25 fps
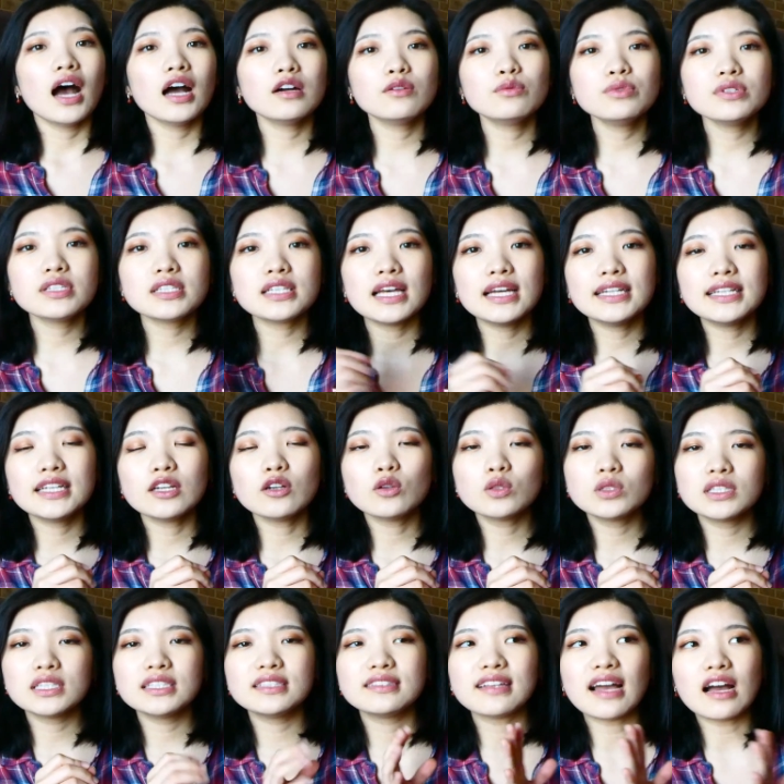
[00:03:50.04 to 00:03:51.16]
I would say the
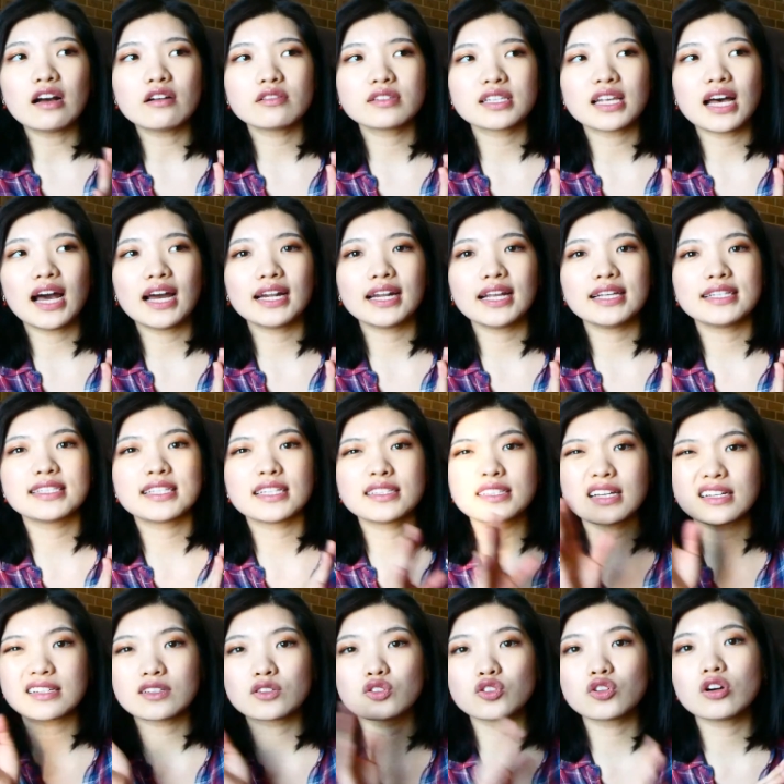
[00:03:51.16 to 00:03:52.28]
only downside is it
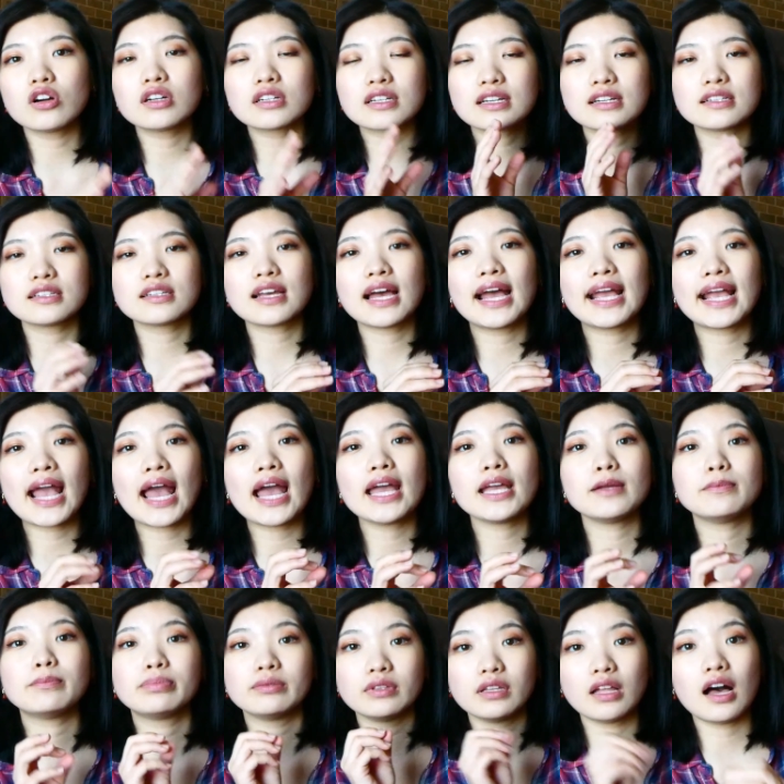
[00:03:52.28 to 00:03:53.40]
does not contain a
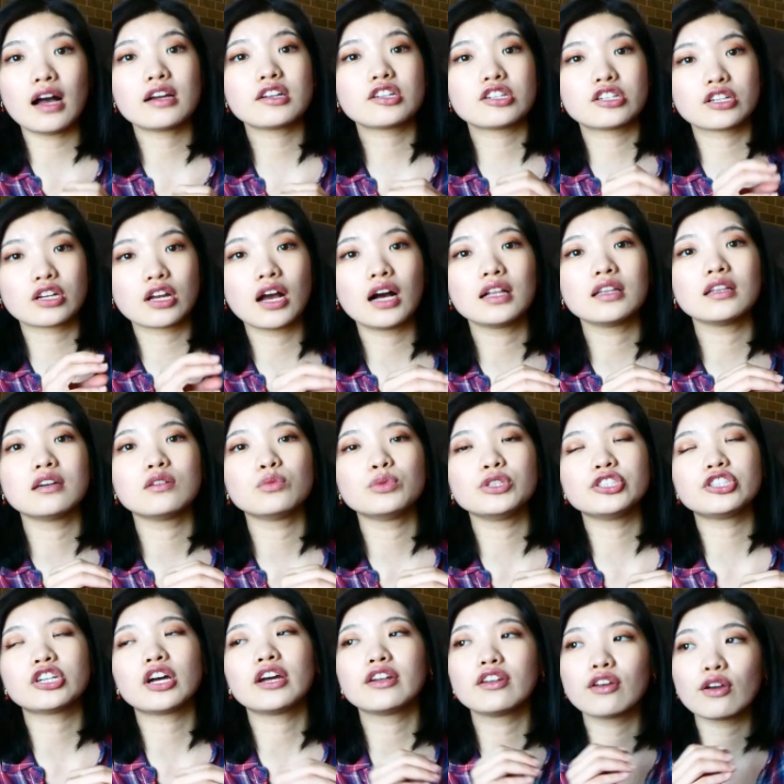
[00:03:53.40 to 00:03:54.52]
blush color,
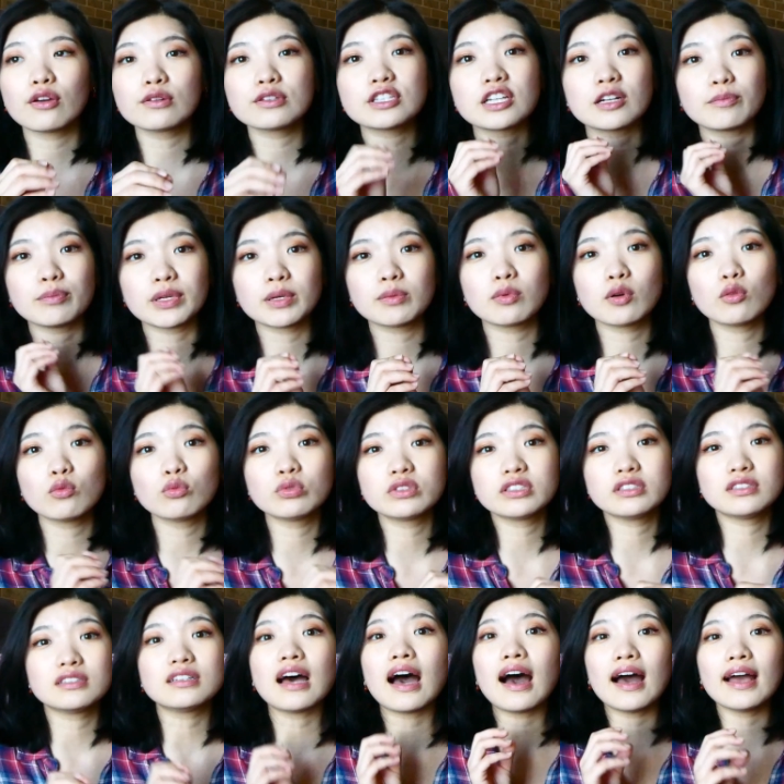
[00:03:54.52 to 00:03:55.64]
which I know some people
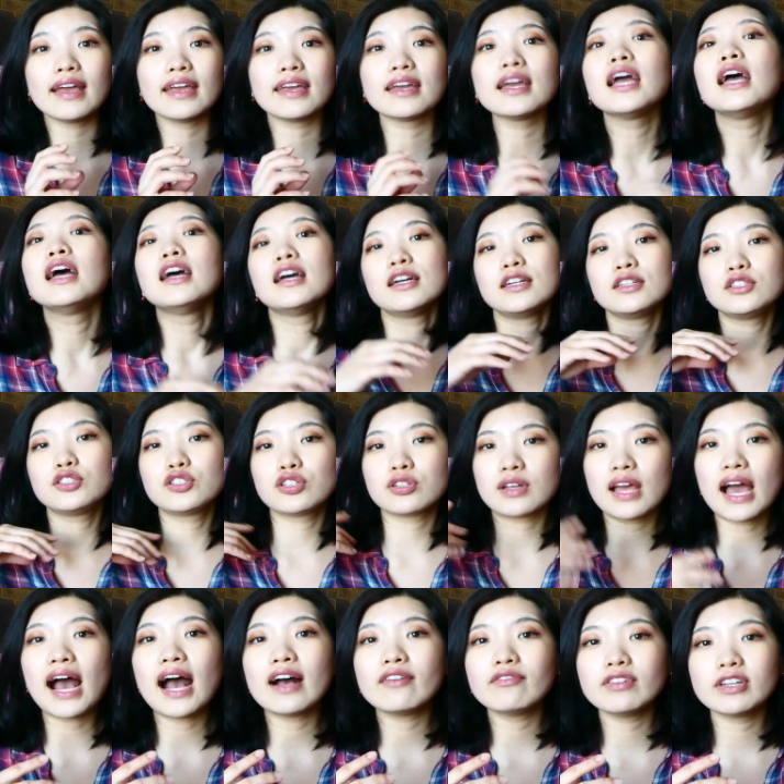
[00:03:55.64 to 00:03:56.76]
would die to
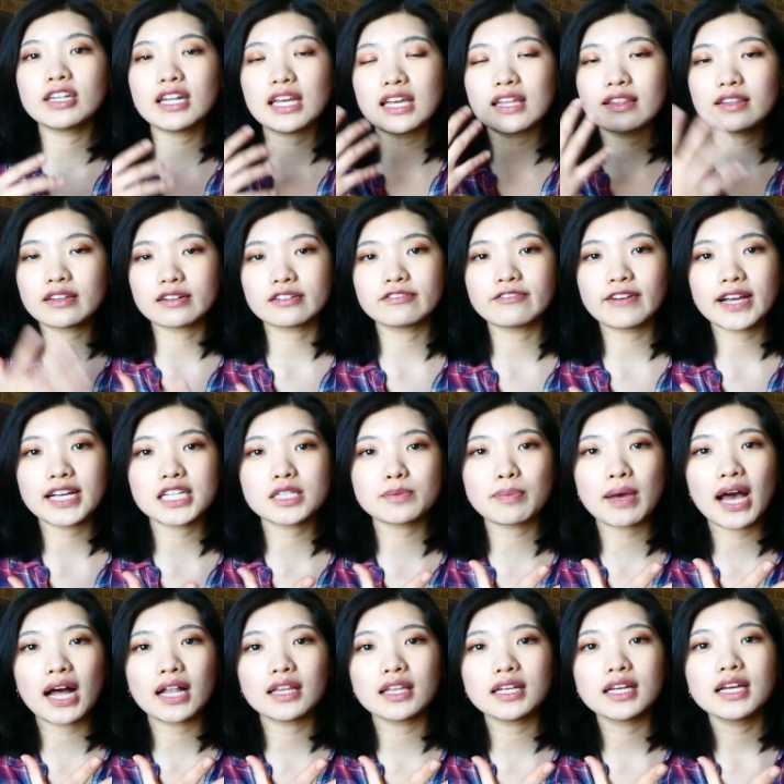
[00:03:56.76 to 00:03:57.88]
have it in their face
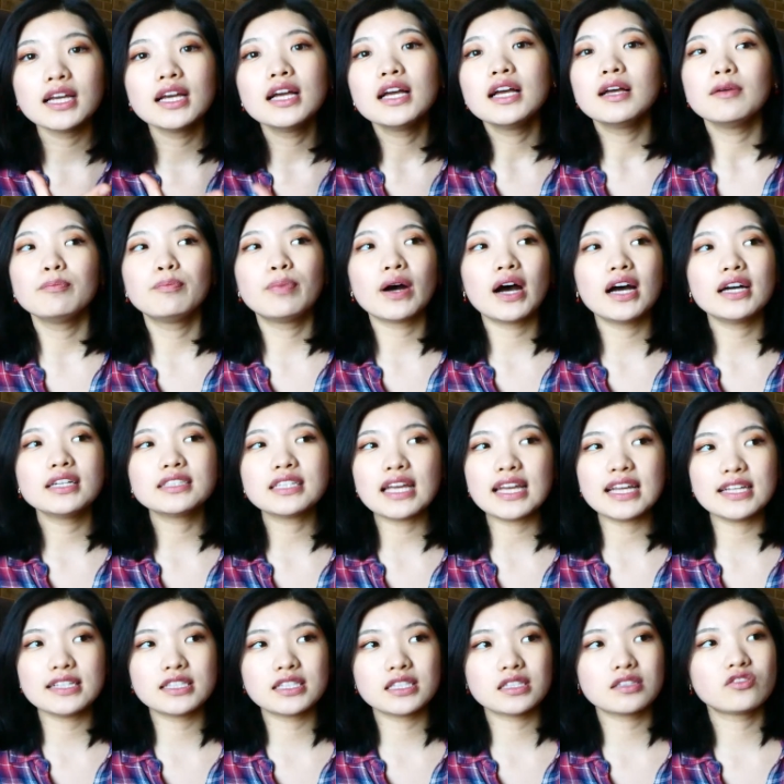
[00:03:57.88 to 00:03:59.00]
palette, but
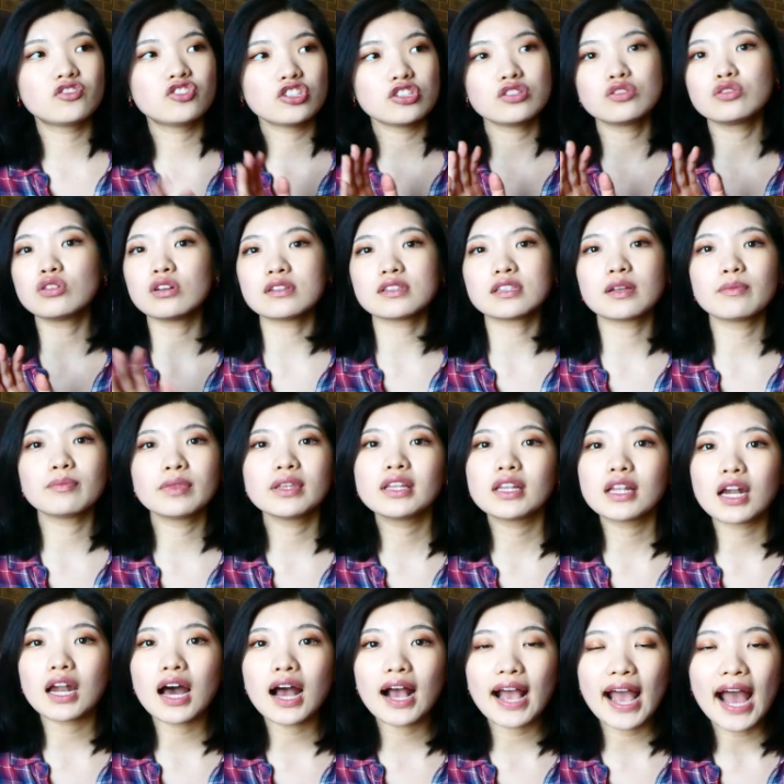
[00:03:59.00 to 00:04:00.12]
it's just not something
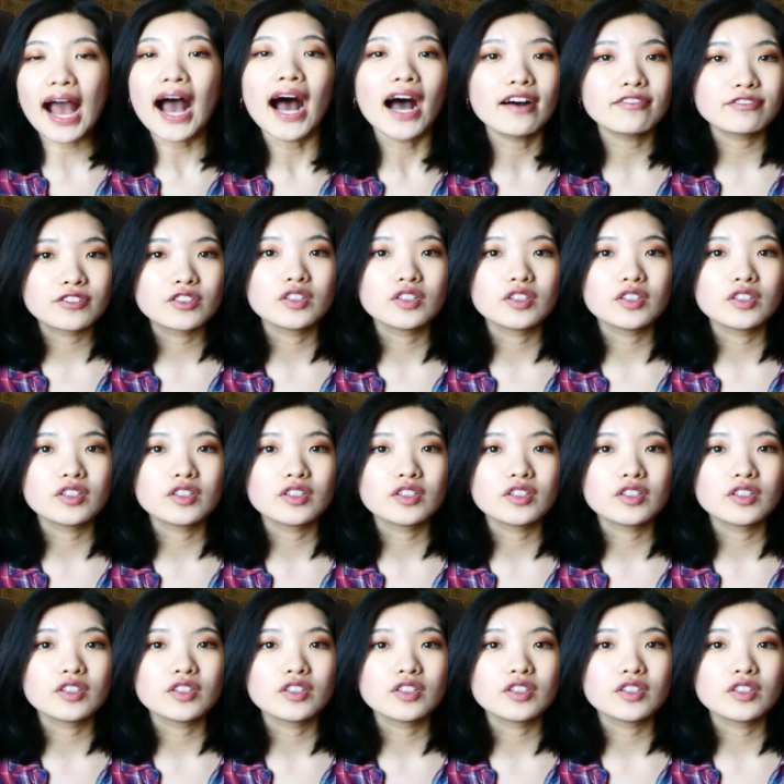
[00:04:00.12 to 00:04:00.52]
that I have